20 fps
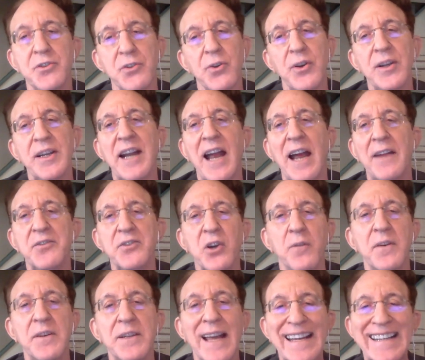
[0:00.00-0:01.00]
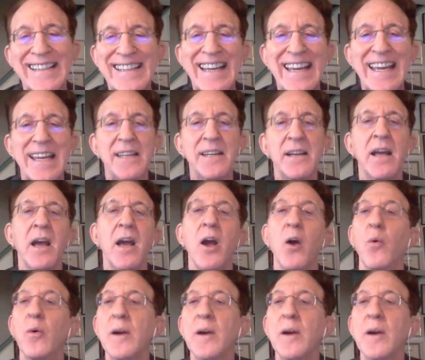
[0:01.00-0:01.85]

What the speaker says: During and After COVID-19,